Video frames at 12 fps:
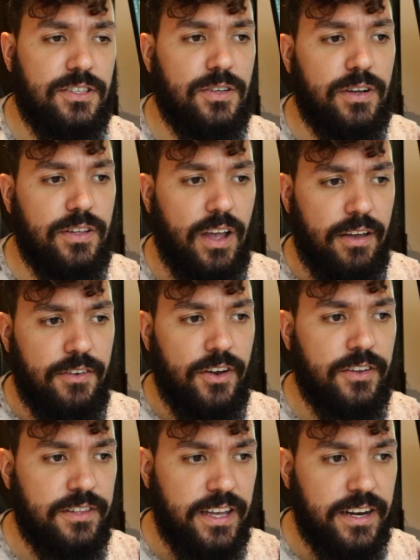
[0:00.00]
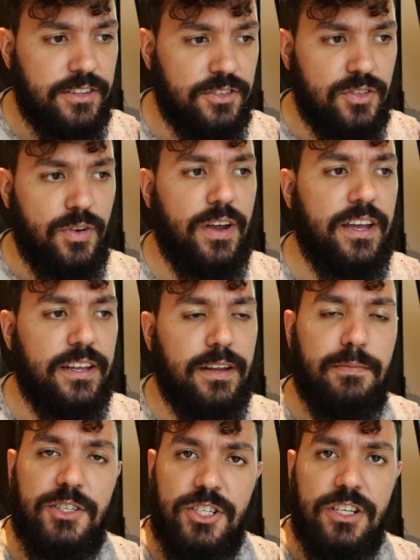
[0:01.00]
So I don't have enough data to train
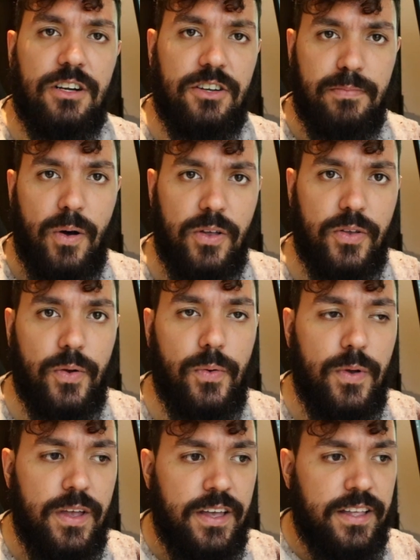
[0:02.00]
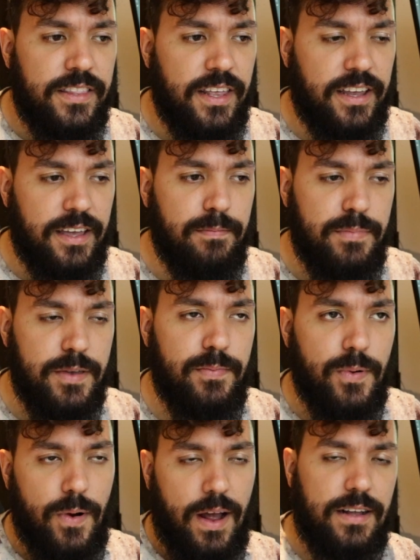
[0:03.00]
a machine learning model that it can be
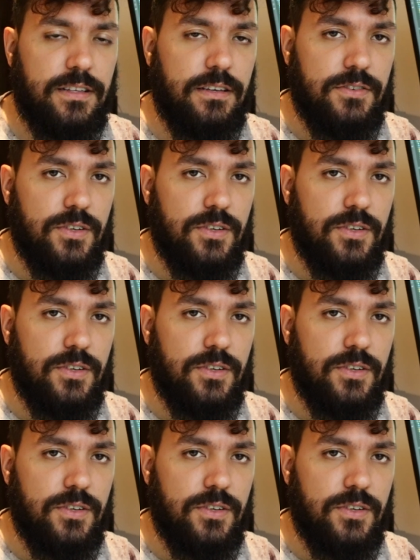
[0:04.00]
proactive.